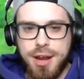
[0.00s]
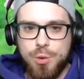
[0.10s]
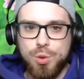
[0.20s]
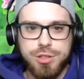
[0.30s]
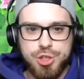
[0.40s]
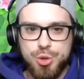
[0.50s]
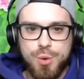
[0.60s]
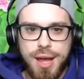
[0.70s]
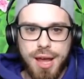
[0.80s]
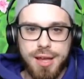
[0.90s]
will
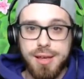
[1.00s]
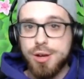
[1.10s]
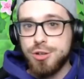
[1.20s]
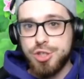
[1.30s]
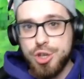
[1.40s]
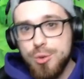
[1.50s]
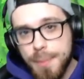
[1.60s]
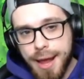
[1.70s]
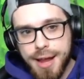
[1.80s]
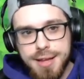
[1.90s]
do a year 2
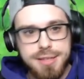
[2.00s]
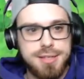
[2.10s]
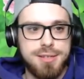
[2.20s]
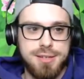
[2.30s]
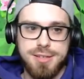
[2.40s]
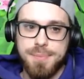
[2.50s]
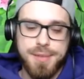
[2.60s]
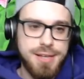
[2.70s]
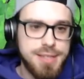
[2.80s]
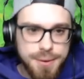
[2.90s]
maze,
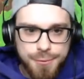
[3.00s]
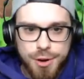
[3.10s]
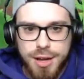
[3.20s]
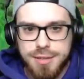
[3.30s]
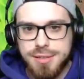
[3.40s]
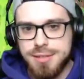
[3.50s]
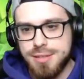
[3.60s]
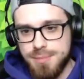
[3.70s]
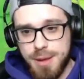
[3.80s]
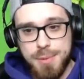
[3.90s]
something
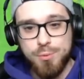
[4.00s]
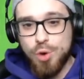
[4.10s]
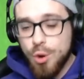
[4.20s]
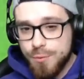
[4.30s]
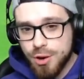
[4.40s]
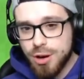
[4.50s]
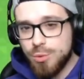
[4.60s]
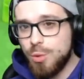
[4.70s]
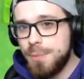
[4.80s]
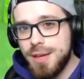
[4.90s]
different. Maybe Rover
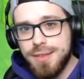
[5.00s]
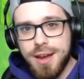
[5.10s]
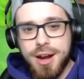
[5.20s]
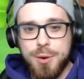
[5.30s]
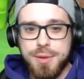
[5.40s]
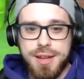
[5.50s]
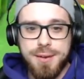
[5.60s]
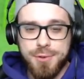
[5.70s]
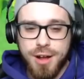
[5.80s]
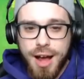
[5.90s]
will be there with a
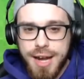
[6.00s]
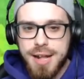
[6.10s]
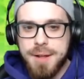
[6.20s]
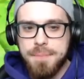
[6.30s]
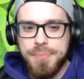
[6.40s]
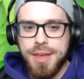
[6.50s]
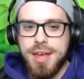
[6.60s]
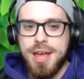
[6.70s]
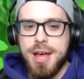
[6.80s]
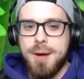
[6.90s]
different item.
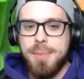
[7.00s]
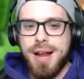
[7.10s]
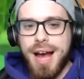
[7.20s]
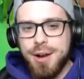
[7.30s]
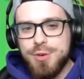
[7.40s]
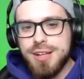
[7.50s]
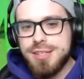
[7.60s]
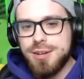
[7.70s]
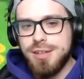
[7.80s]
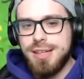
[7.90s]
But I don't
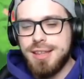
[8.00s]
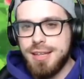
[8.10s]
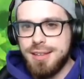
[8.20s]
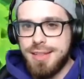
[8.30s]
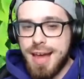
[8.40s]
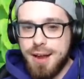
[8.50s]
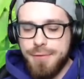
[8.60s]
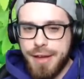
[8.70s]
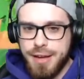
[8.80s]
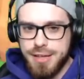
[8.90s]
necessarily think that that
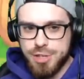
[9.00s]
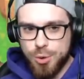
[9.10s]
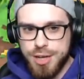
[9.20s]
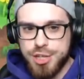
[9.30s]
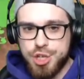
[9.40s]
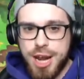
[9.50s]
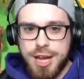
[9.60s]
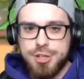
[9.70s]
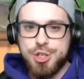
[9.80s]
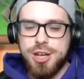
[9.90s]
event is going to
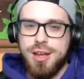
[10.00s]
change.